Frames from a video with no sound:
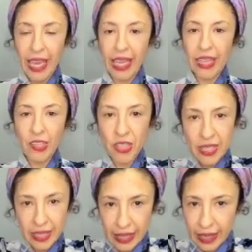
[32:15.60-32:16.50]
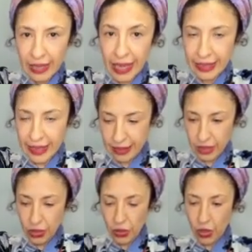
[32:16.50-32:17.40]
and then just
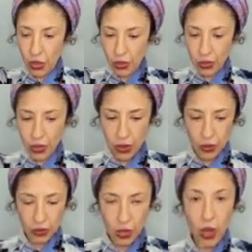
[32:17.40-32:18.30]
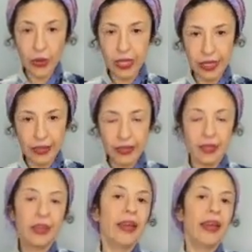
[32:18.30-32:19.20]
lengthen, you know, go longer,
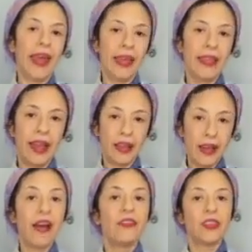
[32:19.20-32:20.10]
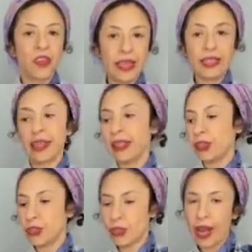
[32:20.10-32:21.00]
and there you have a dress. And
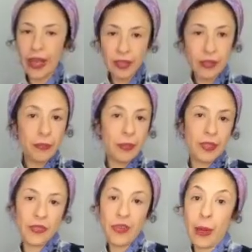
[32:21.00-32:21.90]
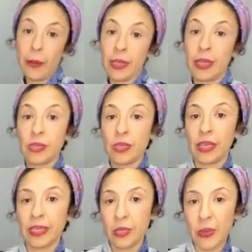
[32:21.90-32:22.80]
then you try on a piece of fabric that's
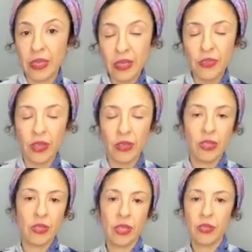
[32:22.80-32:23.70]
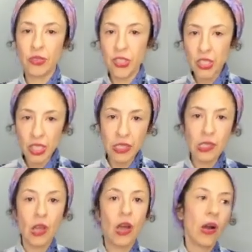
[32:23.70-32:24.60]
not expensive. You can use an old
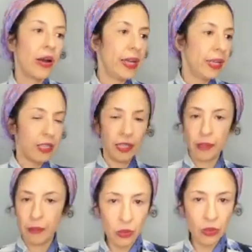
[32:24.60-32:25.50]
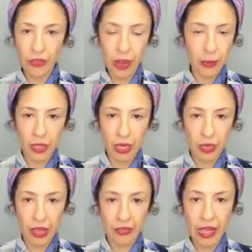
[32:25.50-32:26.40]
sheet or any other old fabric
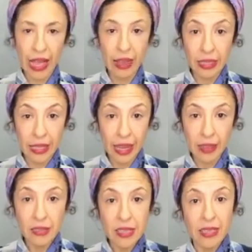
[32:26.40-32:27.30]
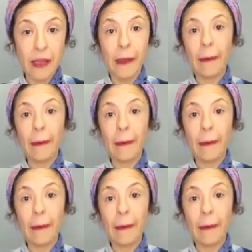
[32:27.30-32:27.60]
that you have at the house.